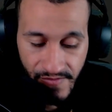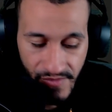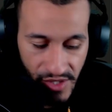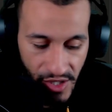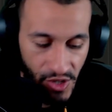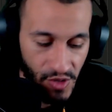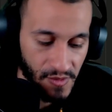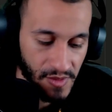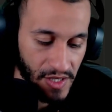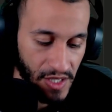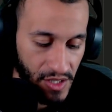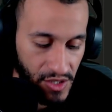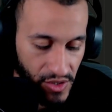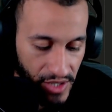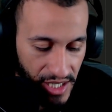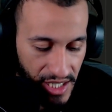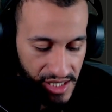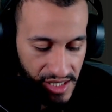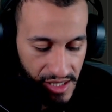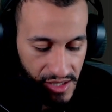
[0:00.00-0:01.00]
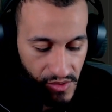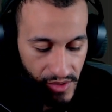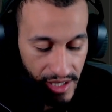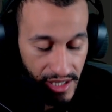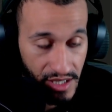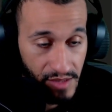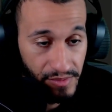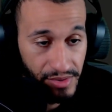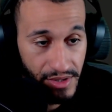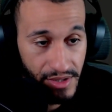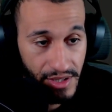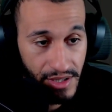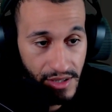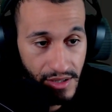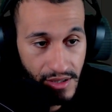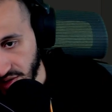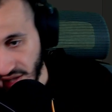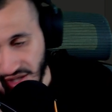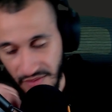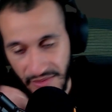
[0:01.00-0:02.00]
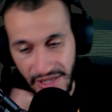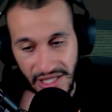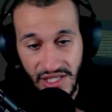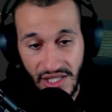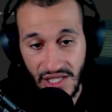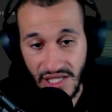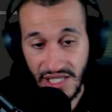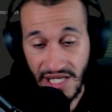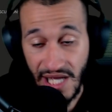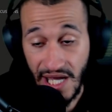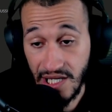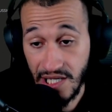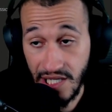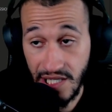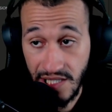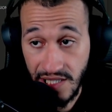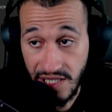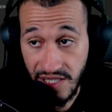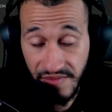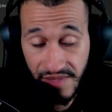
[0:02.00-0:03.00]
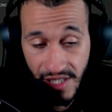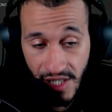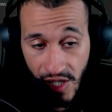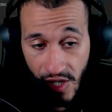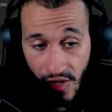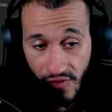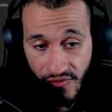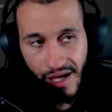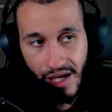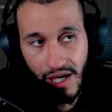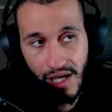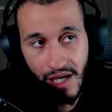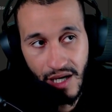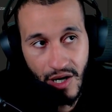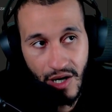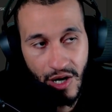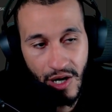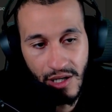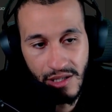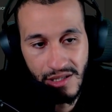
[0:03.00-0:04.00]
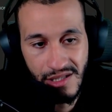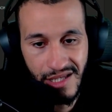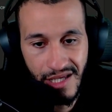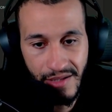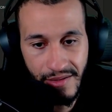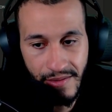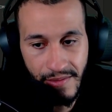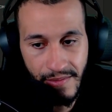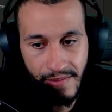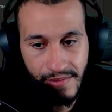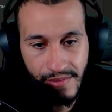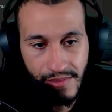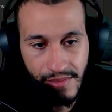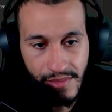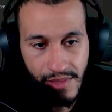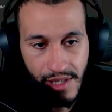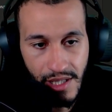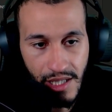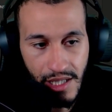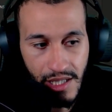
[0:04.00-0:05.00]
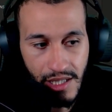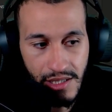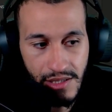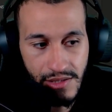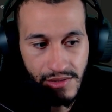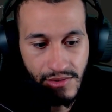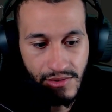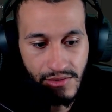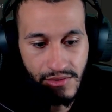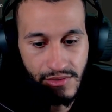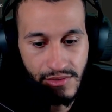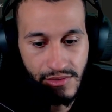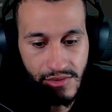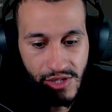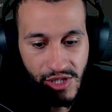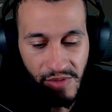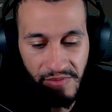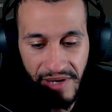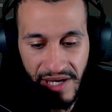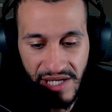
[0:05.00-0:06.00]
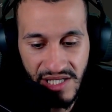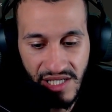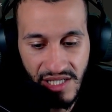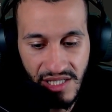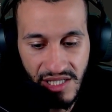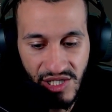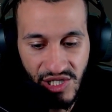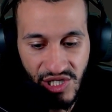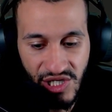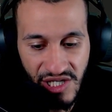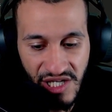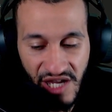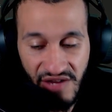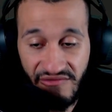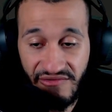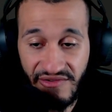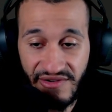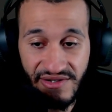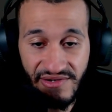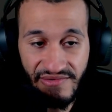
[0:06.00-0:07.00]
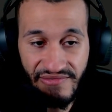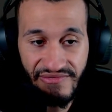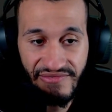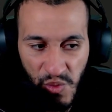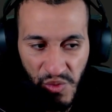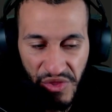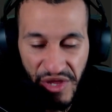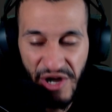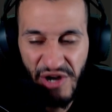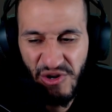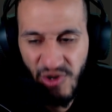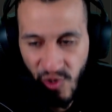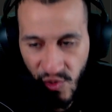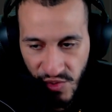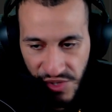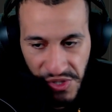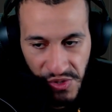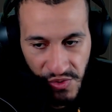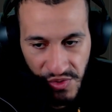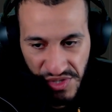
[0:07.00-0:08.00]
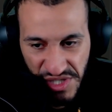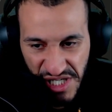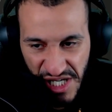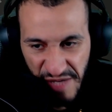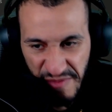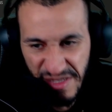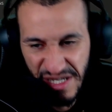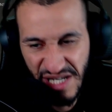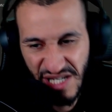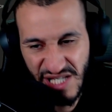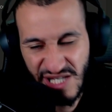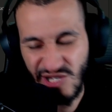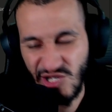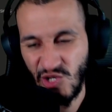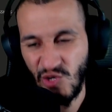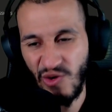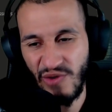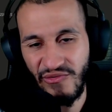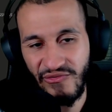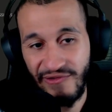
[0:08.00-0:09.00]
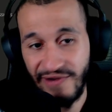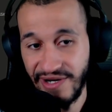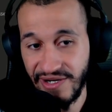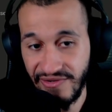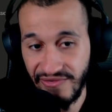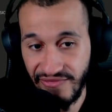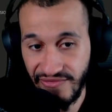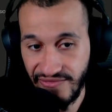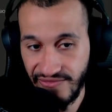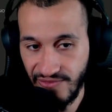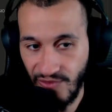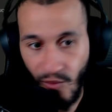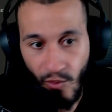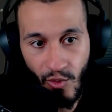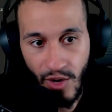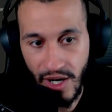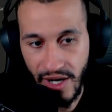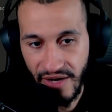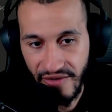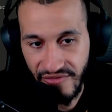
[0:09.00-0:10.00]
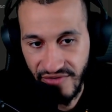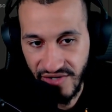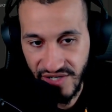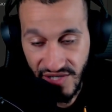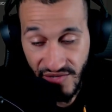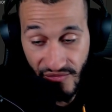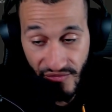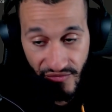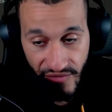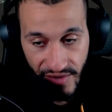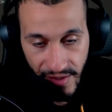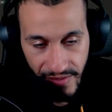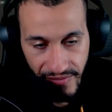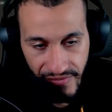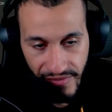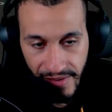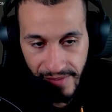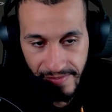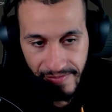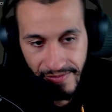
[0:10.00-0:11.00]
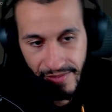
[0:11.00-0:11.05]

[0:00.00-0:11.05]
You know what I'm saying? So I guess that's what I can put here. They can mentally stack against themselves and cause them to basically just get rid of their own tool set because they're so afraid of whatever is in front of them.